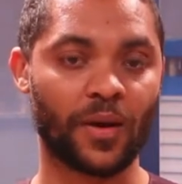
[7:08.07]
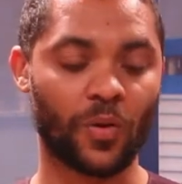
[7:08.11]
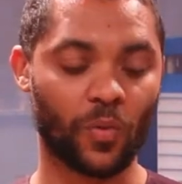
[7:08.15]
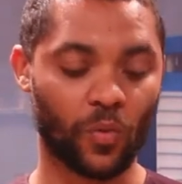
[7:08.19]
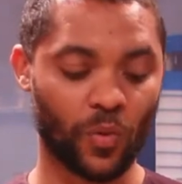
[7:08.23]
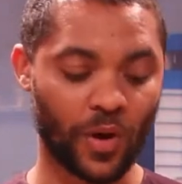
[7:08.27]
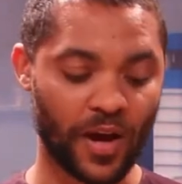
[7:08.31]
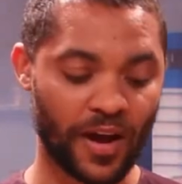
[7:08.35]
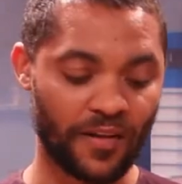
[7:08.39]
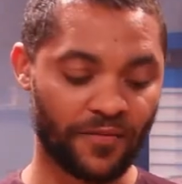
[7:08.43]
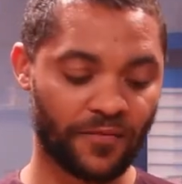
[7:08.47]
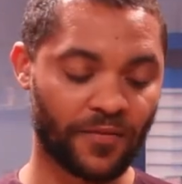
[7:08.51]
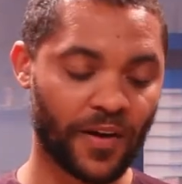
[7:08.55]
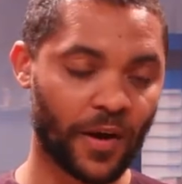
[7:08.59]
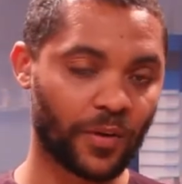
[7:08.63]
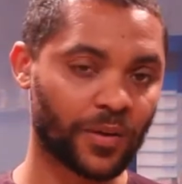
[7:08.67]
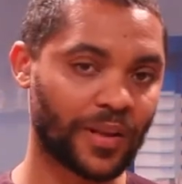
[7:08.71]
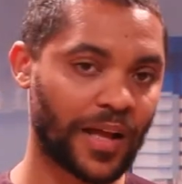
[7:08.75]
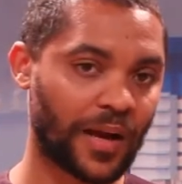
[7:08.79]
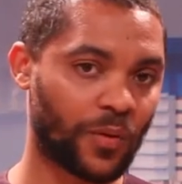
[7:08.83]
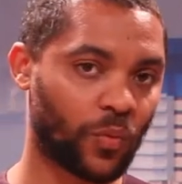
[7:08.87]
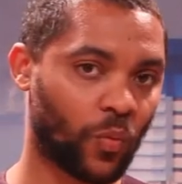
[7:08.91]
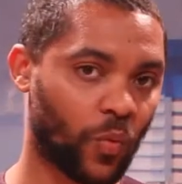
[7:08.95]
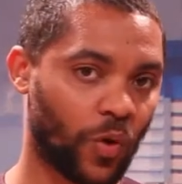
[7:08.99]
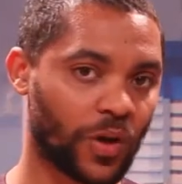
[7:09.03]
Well, I found
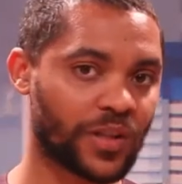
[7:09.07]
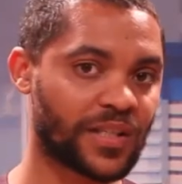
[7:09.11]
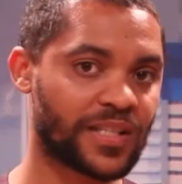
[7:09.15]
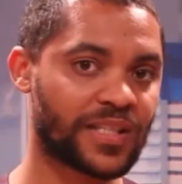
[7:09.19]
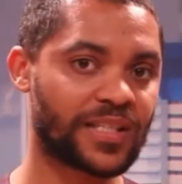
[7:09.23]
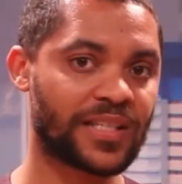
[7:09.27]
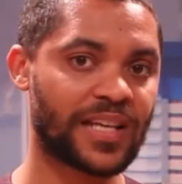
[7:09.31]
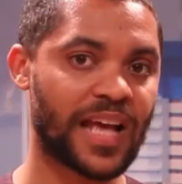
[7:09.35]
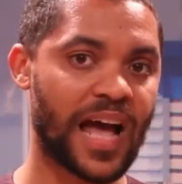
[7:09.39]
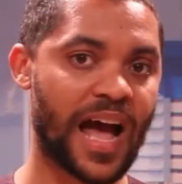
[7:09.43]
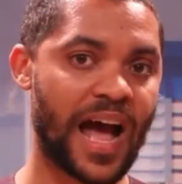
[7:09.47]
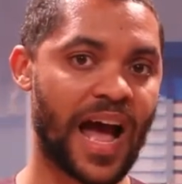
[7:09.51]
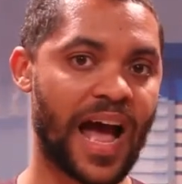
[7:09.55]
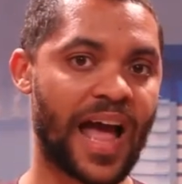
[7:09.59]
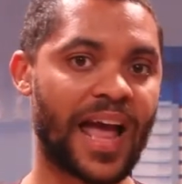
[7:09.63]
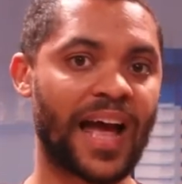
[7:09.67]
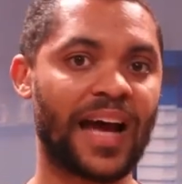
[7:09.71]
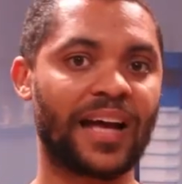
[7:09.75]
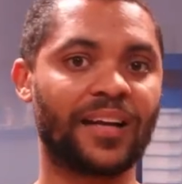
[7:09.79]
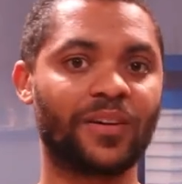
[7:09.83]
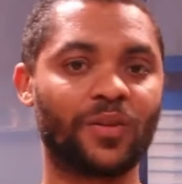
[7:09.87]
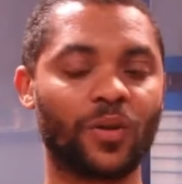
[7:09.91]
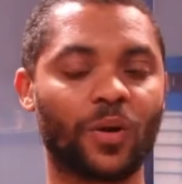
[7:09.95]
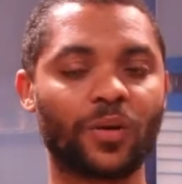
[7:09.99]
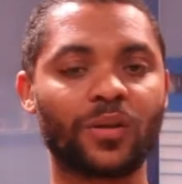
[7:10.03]
that once I
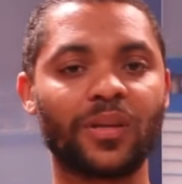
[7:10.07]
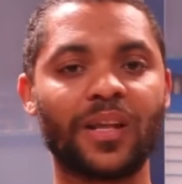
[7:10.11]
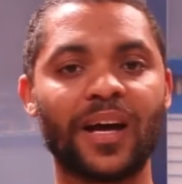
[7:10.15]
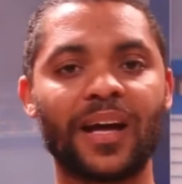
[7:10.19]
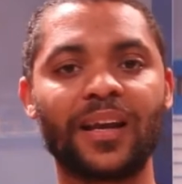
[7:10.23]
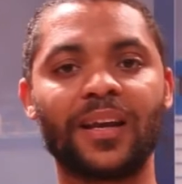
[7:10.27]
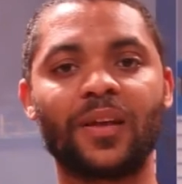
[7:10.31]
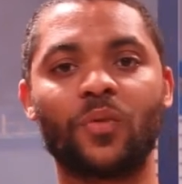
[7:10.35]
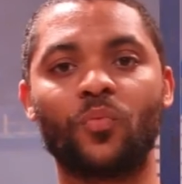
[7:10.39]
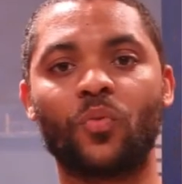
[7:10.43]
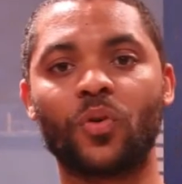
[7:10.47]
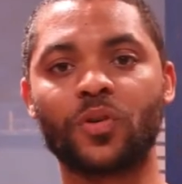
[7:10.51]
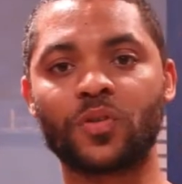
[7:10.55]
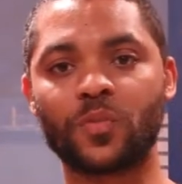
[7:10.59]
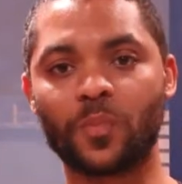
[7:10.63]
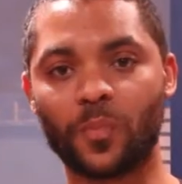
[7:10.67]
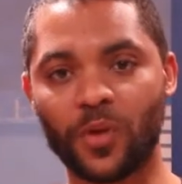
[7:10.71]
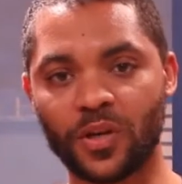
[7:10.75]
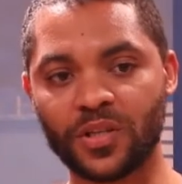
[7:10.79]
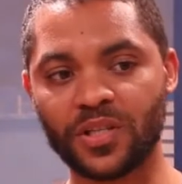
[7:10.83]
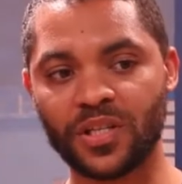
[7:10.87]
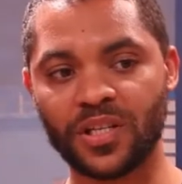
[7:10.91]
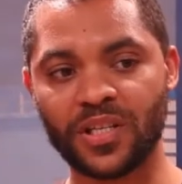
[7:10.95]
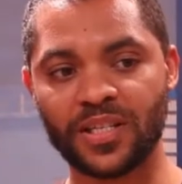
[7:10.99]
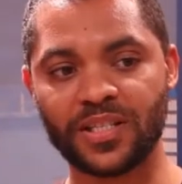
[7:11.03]
had done that, it was
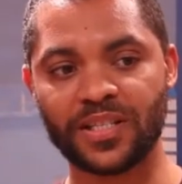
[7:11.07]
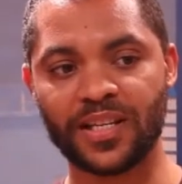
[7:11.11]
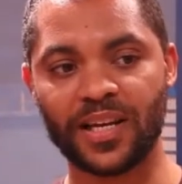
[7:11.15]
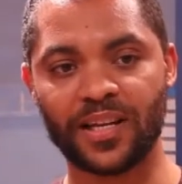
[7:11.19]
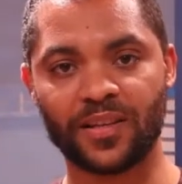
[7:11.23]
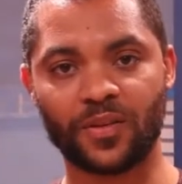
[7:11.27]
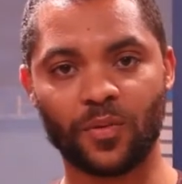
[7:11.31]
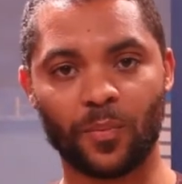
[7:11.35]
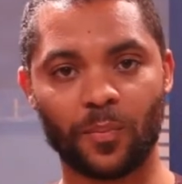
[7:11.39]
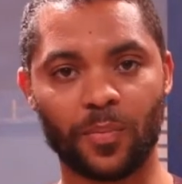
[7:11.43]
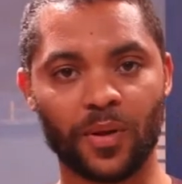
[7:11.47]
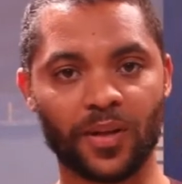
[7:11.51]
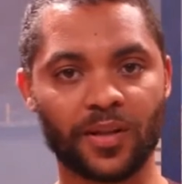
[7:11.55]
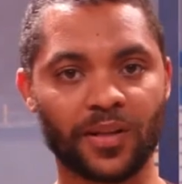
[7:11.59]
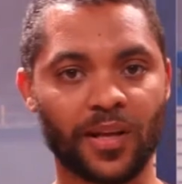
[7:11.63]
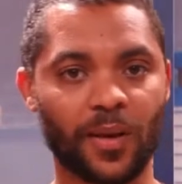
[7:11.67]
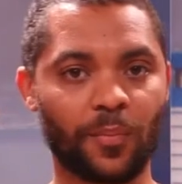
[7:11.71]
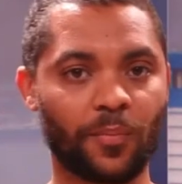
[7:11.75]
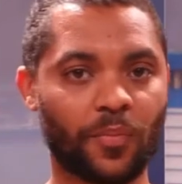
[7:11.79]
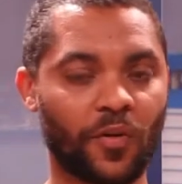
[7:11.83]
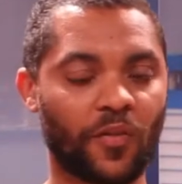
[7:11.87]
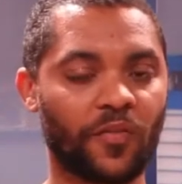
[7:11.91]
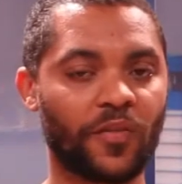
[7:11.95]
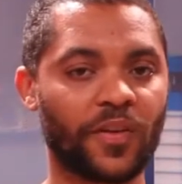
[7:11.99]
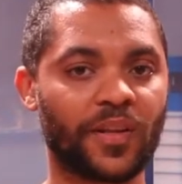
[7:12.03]
much easier to build a
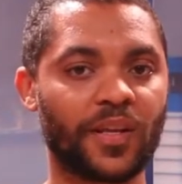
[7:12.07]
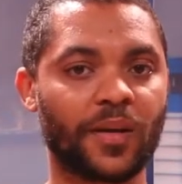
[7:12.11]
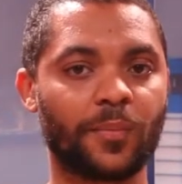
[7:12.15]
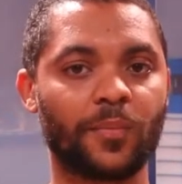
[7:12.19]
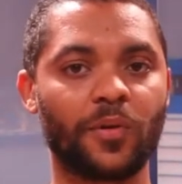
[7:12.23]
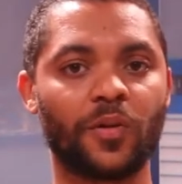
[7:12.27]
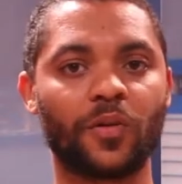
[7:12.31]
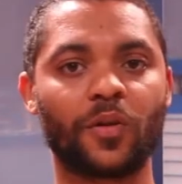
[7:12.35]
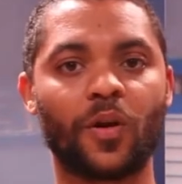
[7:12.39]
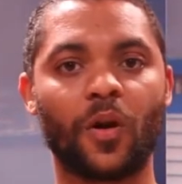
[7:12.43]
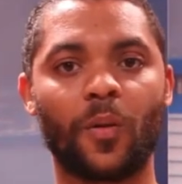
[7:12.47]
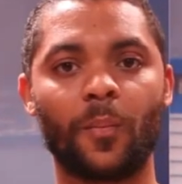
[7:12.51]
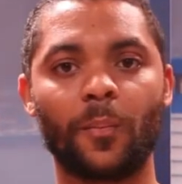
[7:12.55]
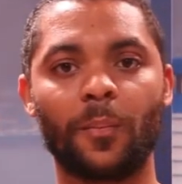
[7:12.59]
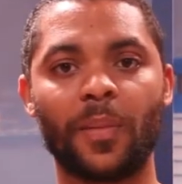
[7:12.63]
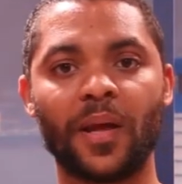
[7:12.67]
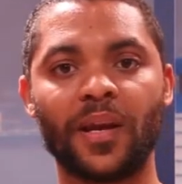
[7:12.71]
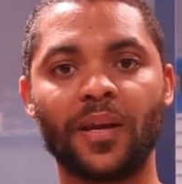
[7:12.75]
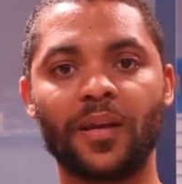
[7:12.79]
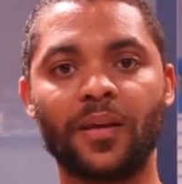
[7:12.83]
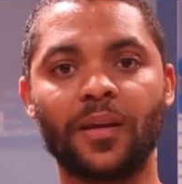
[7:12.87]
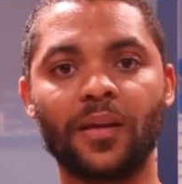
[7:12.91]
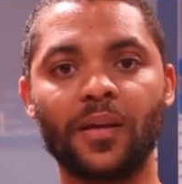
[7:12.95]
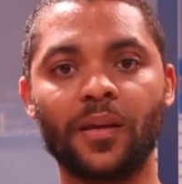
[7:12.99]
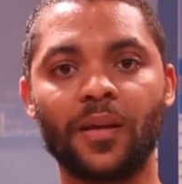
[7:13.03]
profitable
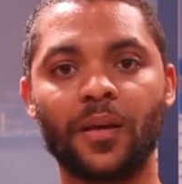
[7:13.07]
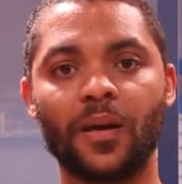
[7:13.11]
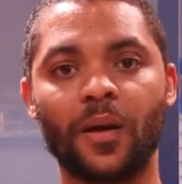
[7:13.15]
company,